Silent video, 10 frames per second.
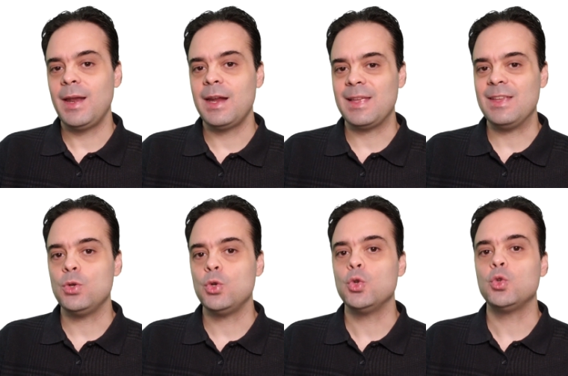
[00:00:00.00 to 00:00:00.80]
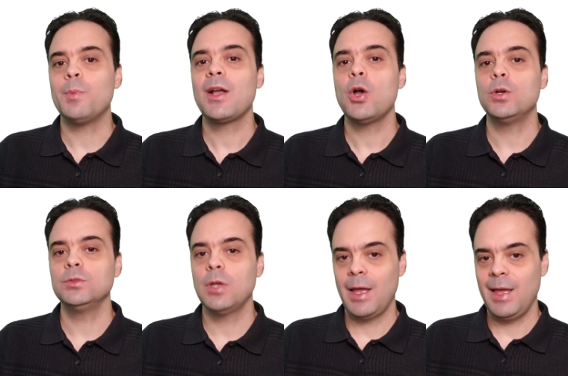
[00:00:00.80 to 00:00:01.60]
alert in your YouTube
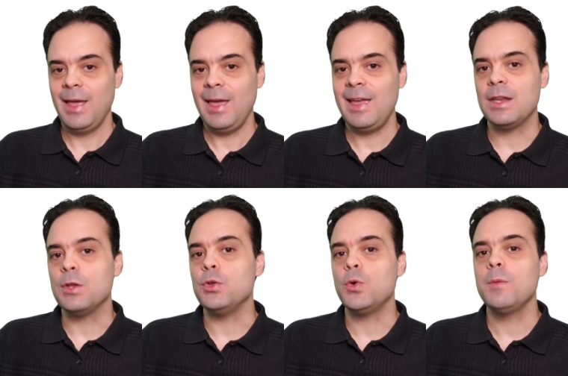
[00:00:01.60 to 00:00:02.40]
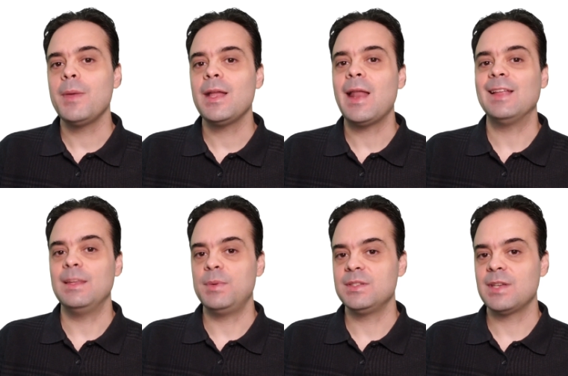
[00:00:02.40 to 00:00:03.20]
account and in your email at
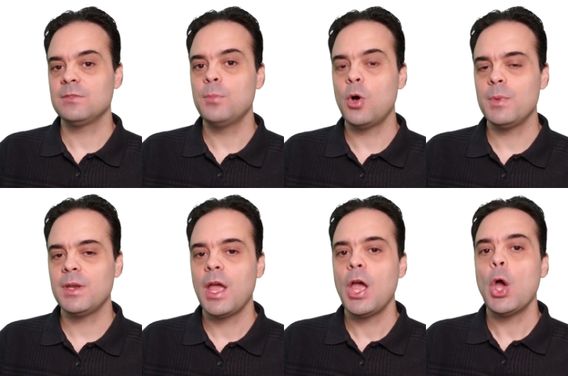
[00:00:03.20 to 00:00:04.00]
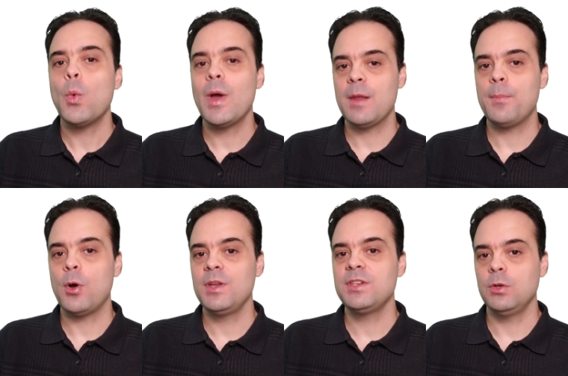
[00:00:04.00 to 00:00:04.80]
the precise moment when I
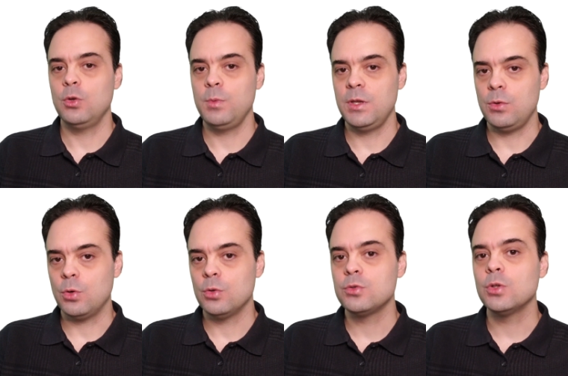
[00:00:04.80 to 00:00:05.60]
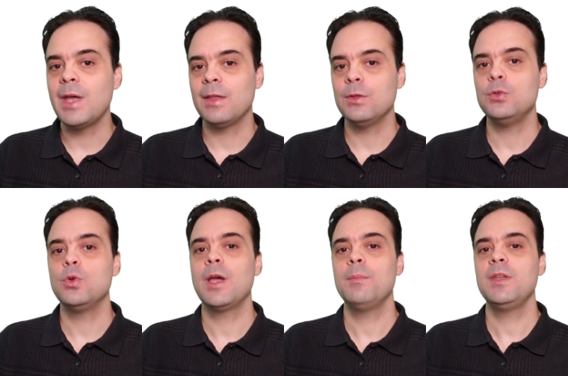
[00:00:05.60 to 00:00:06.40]
publish a new video, so that
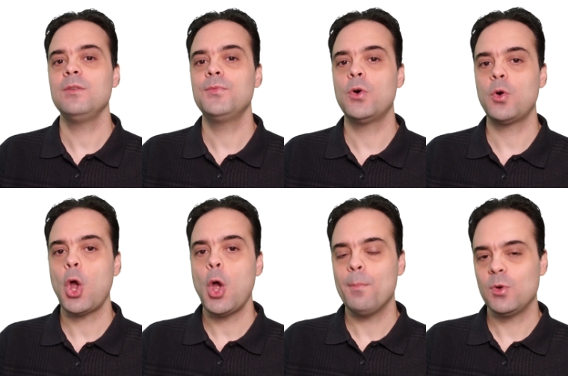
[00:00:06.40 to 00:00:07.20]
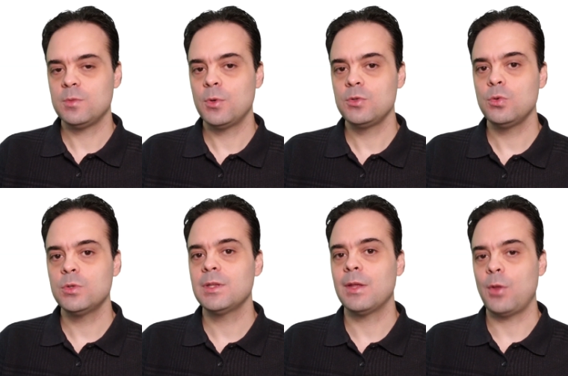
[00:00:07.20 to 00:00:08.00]
you can be informed much more
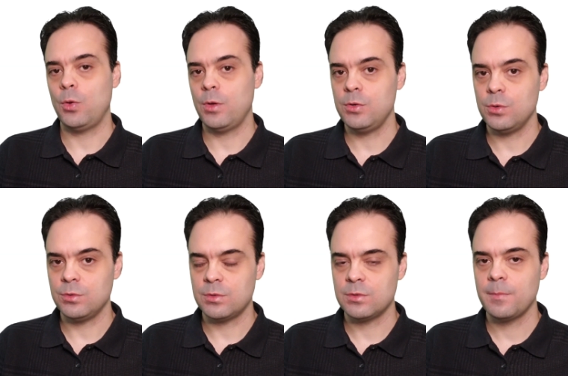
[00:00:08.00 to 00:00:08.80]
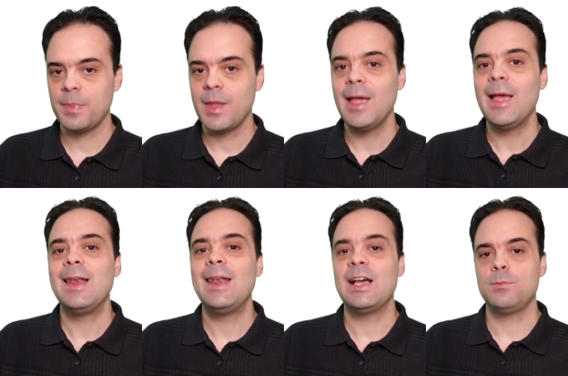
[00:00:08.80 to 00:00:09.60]
sooner than other users.
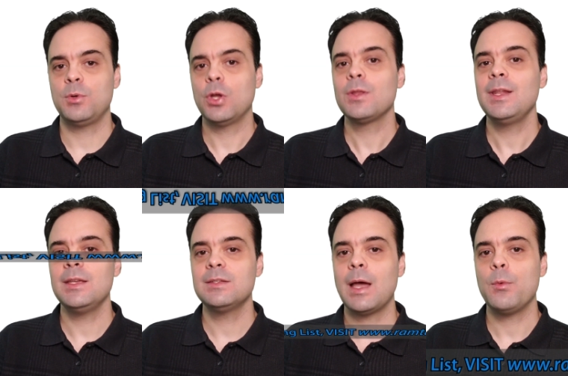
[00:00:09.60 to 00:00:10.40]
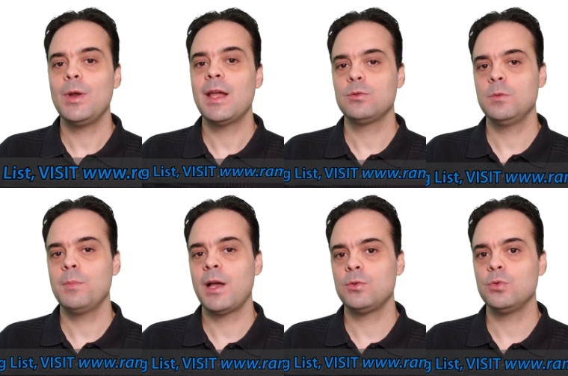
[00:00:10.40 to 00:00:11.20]
Last but not least, I would like to
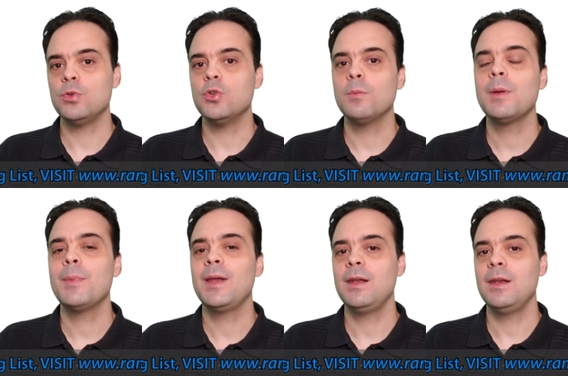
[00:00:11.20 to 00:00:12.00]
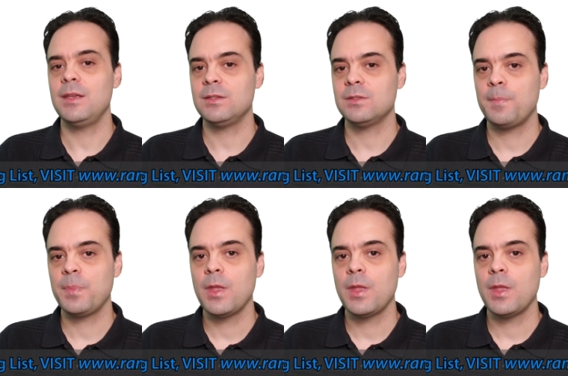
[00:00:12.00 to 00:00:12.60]
invite you to join my mailing list.